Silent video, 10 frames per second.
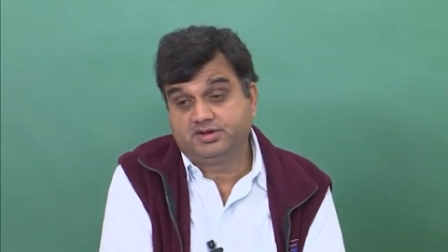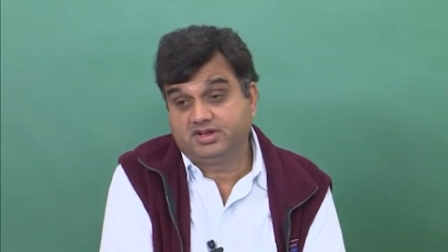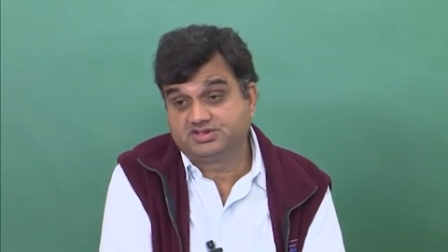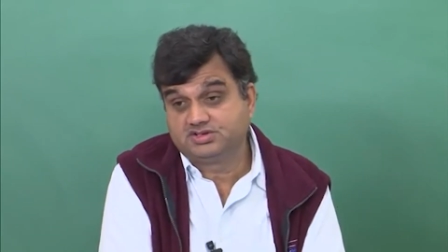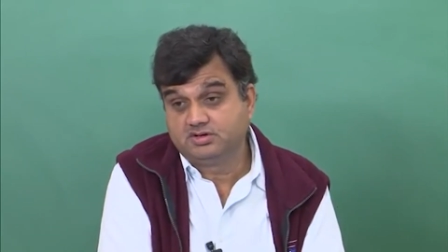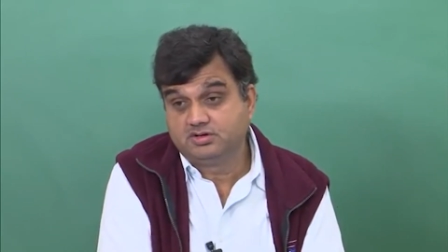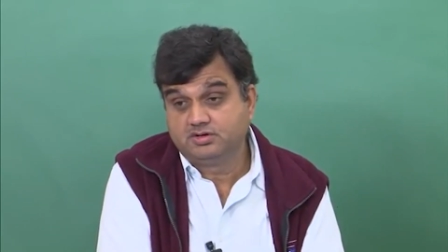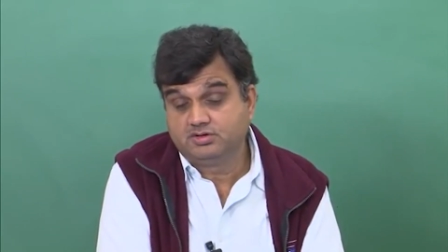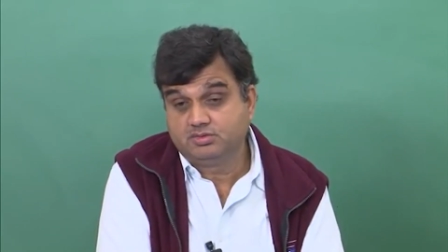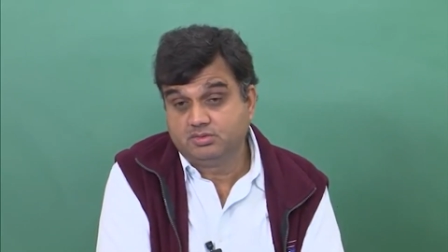tricks
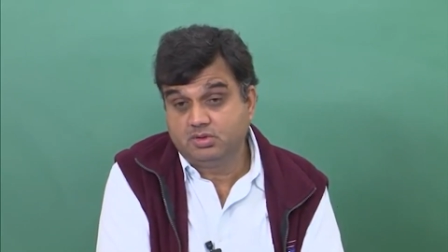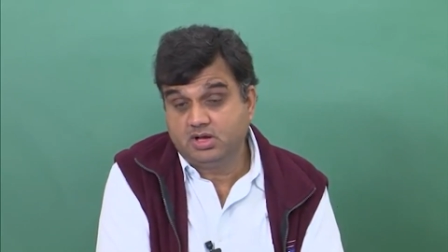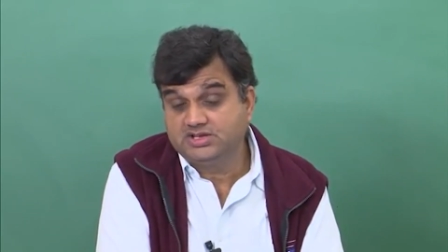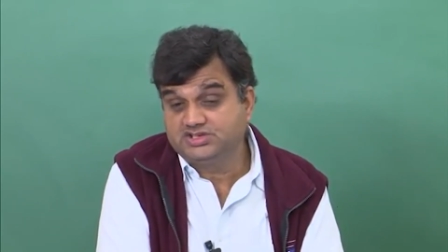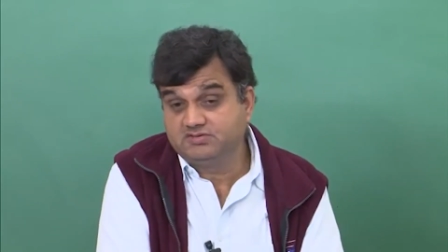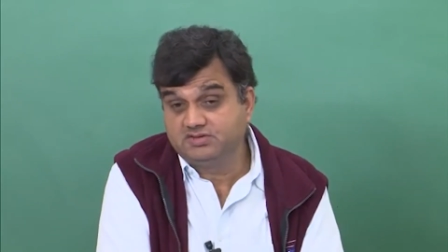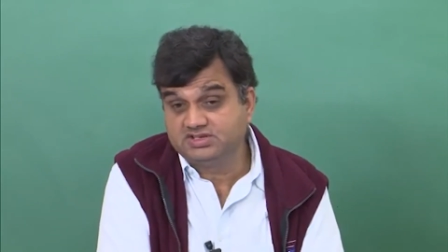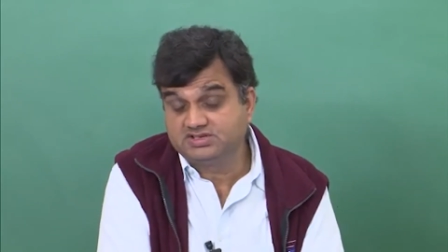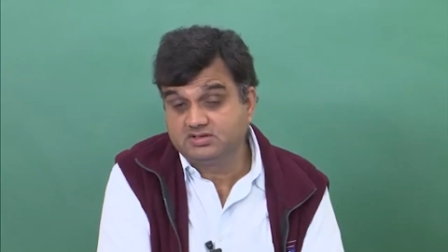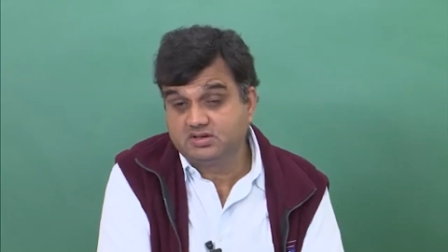to achieve
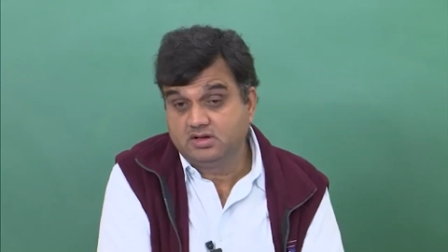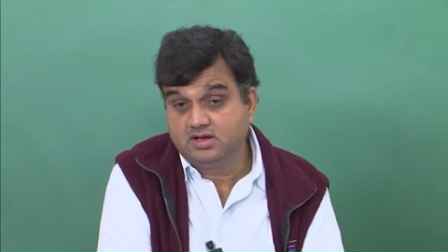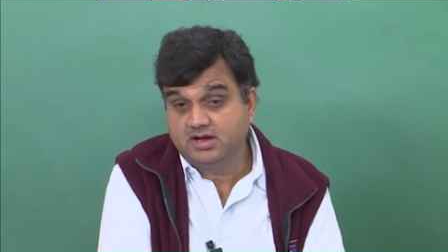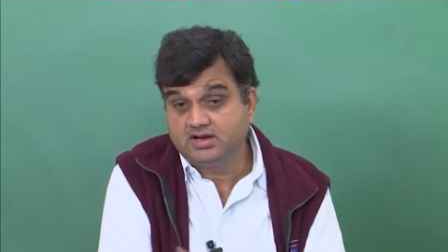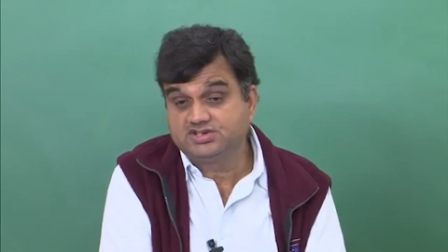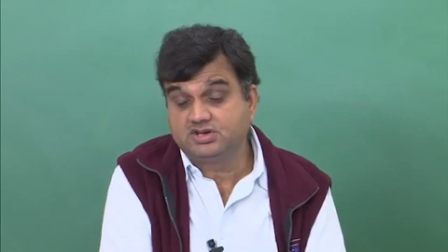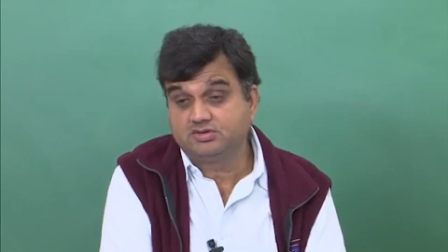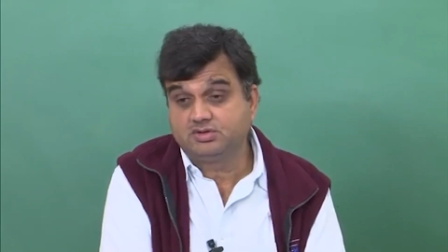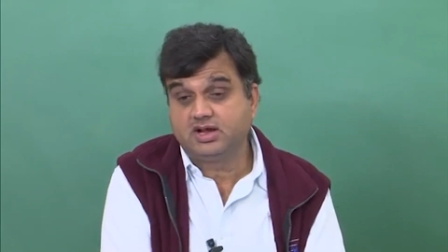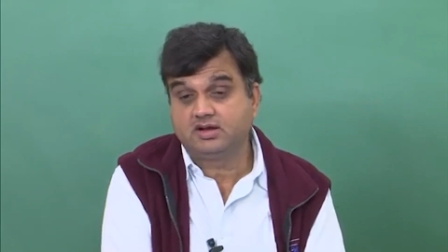this in
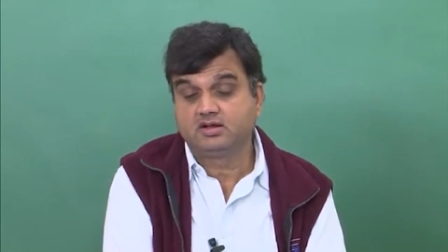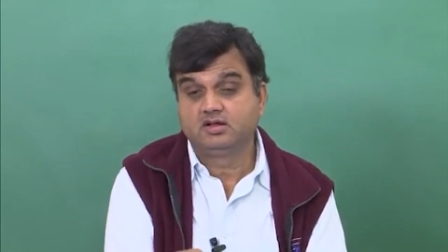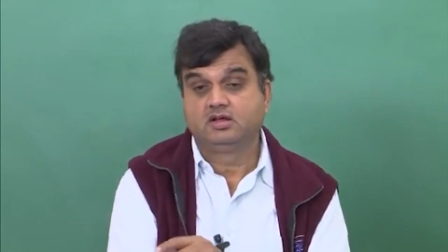addition to that,